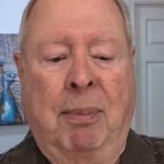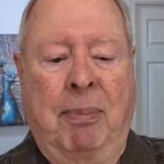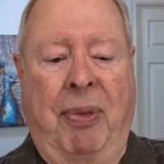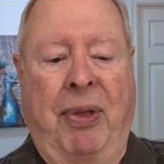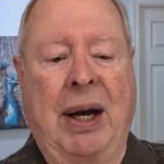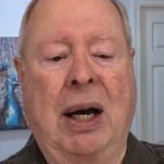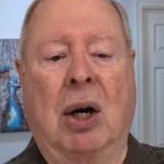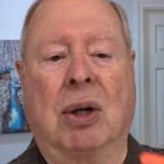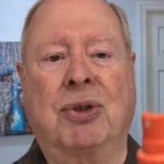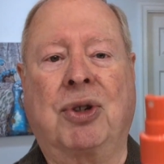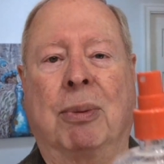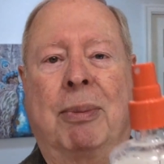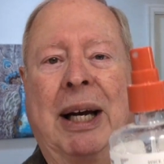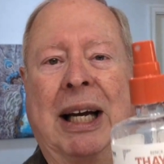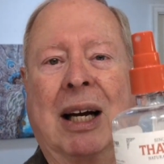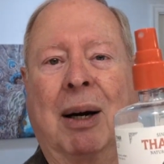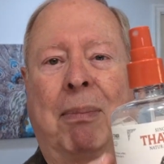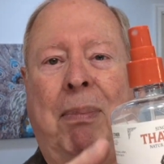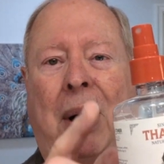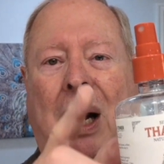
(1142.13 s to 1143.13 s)
They also
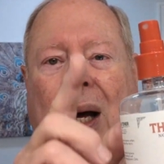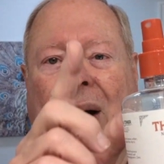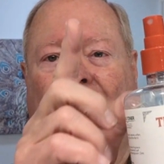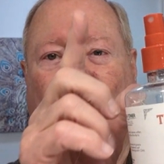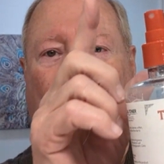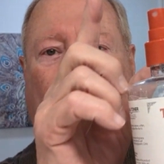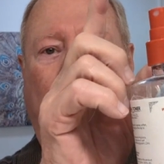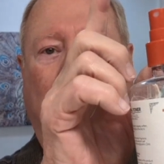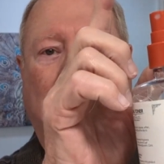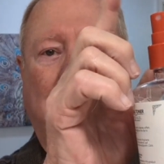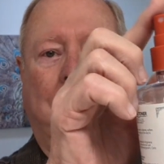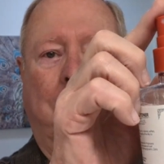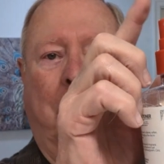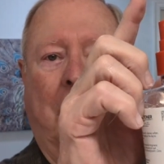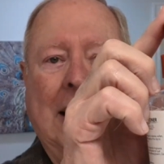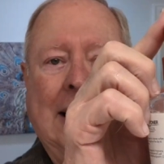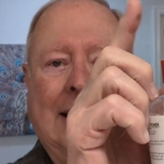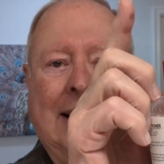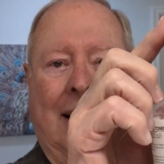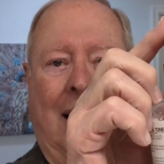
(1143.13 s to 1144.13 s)
make a bottle with a
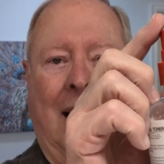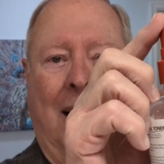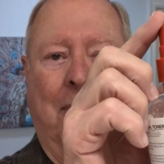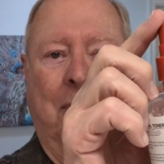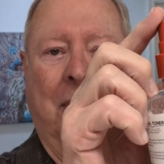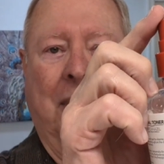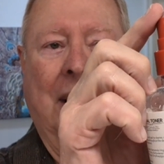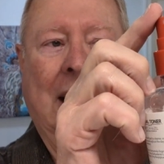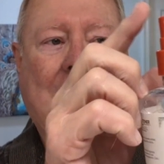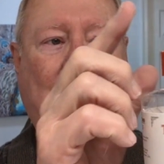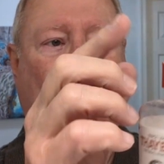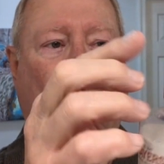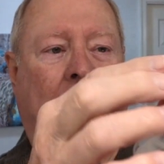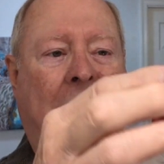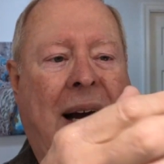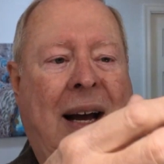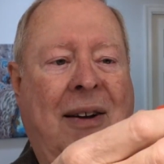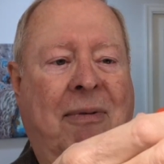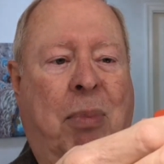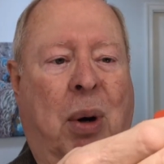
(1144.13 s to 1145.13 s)
spray top, and that's what
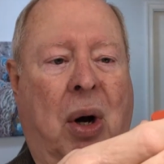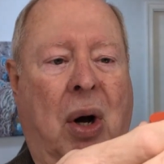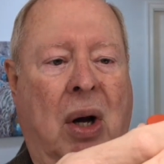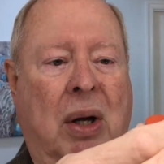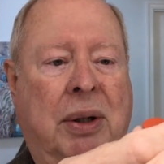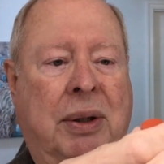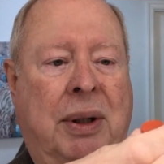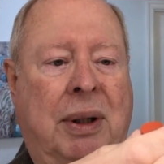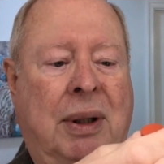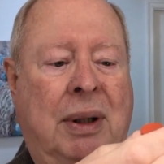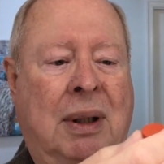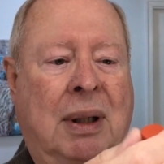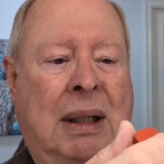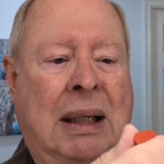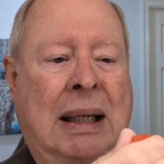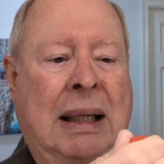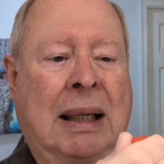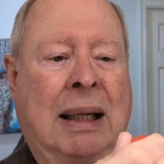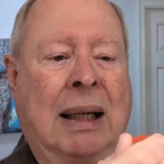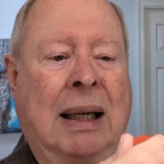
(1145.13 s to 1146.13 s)
I bought.
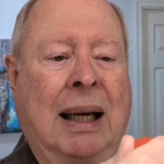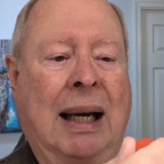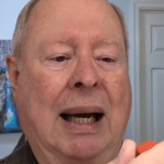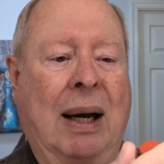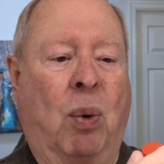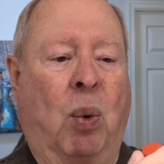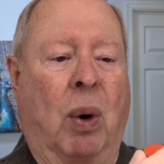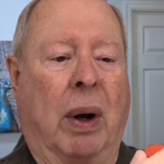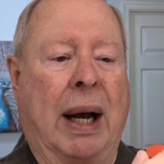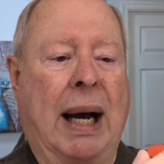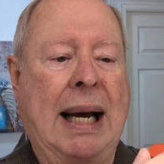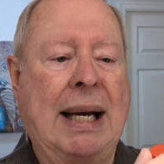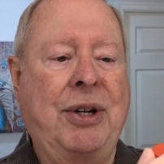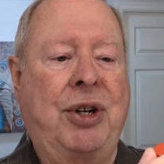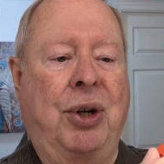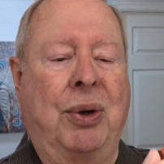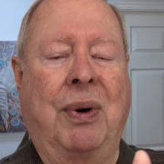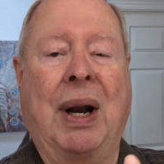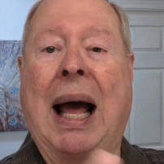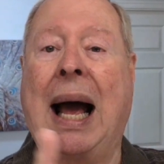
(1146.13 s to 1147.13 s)
And what I
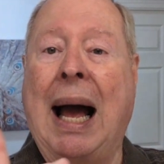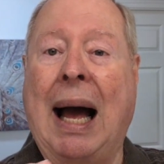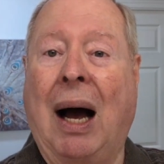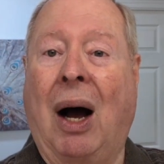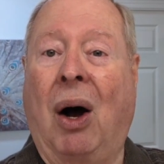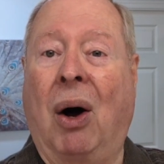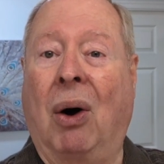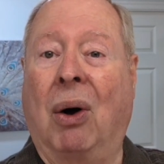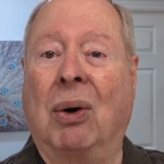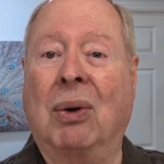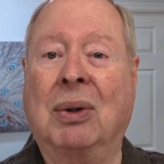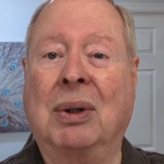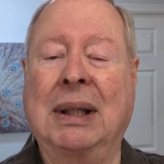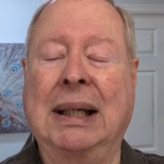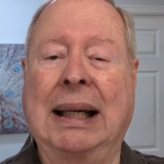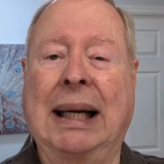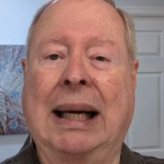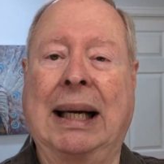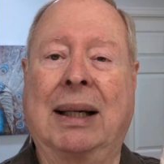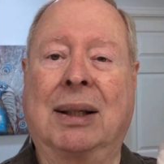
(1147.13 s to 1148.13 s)
do now
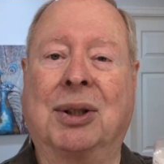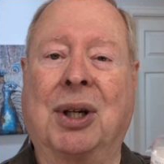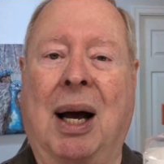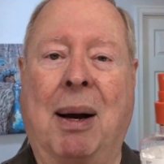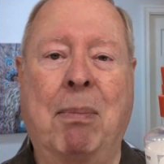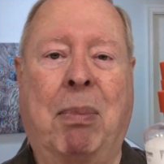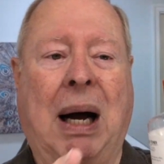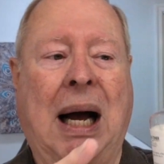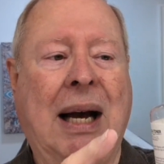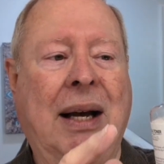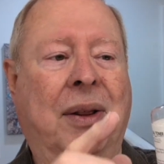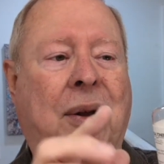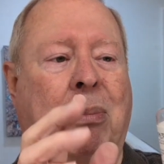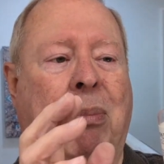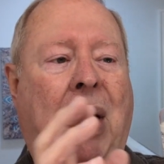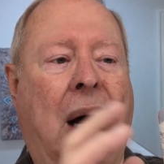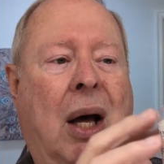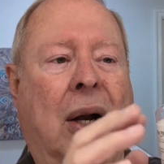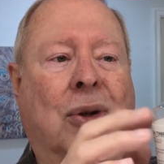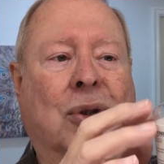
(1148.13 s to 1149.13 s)
is I buy the
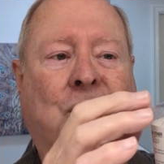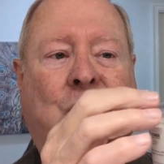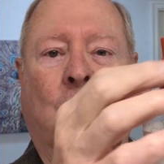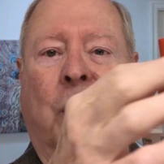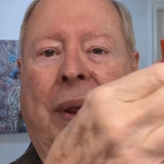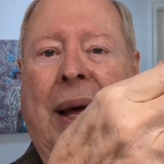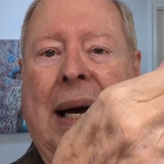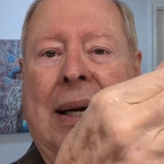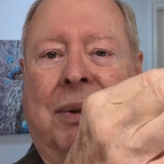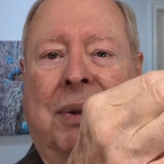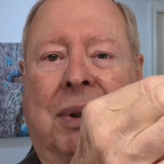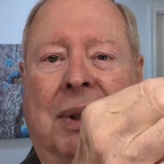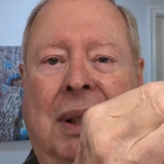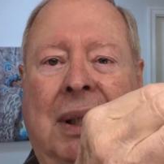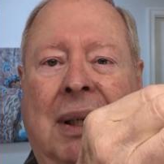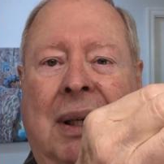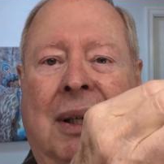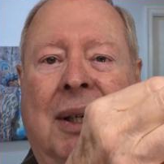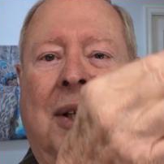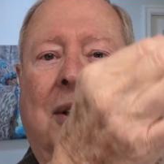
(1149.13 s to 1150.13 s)
bottles without
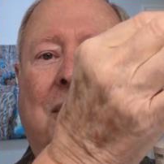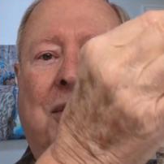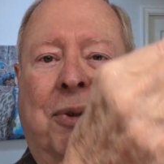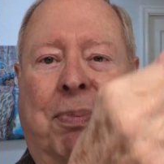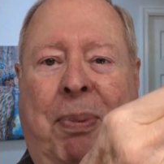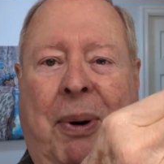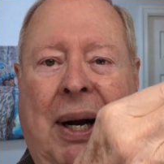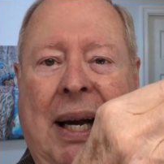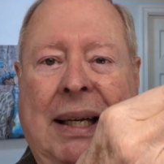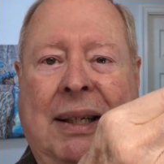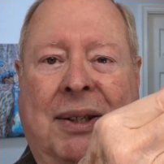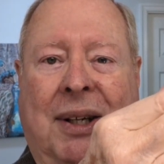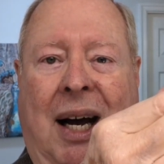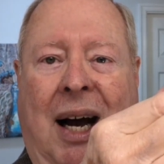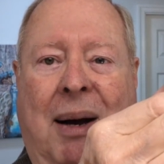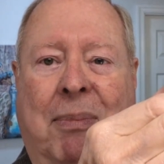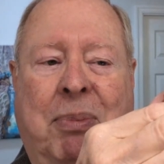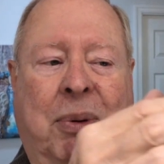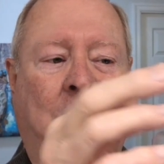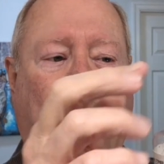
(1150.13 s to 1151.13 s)
the spray
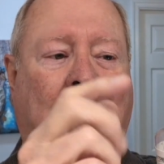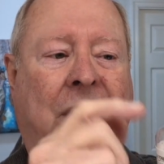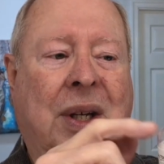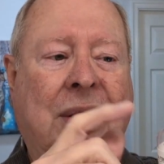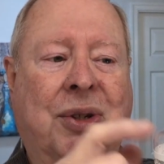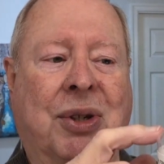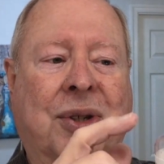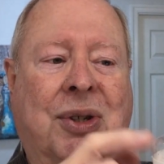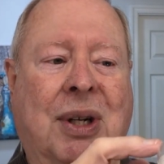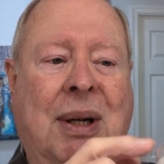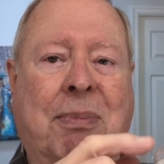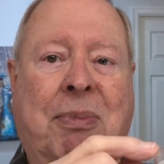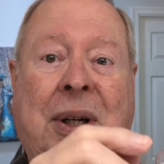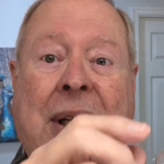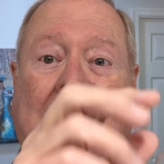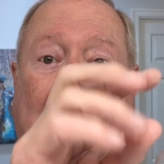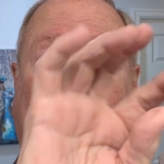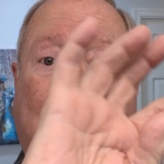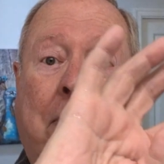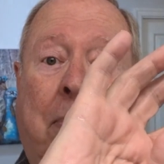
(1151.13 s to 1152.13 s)
top, and when this is
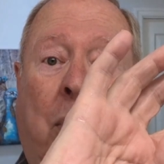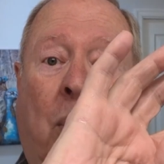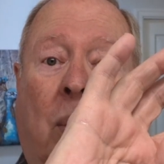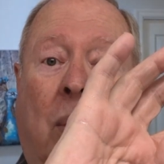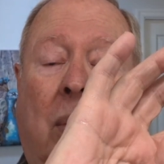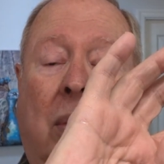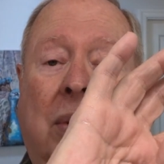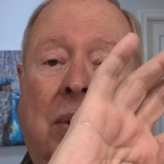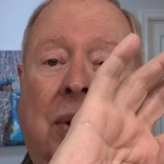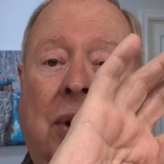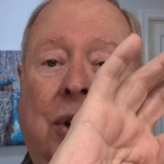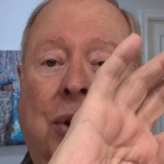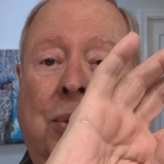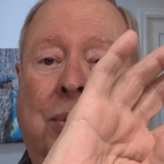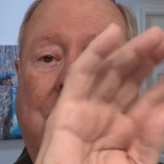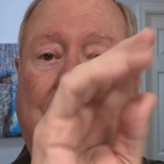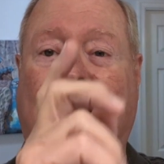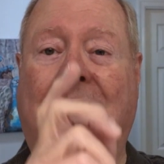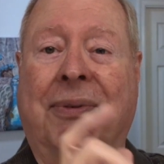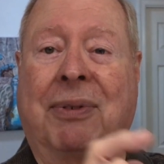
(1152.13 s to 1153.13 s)
empty, I pour the new
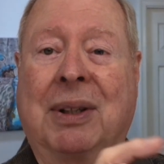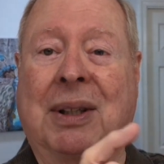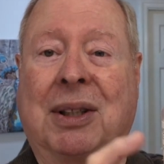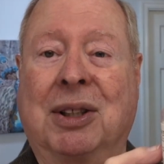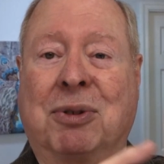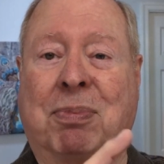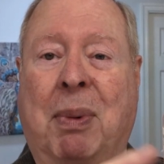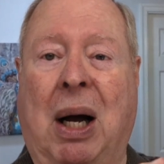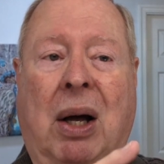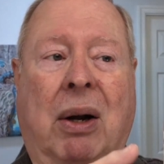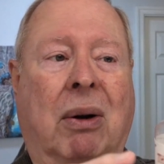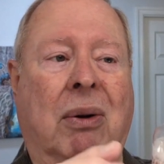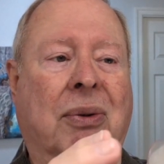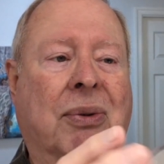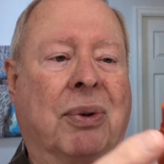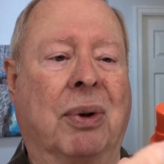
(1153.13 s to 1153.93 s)
stuff in this bottle.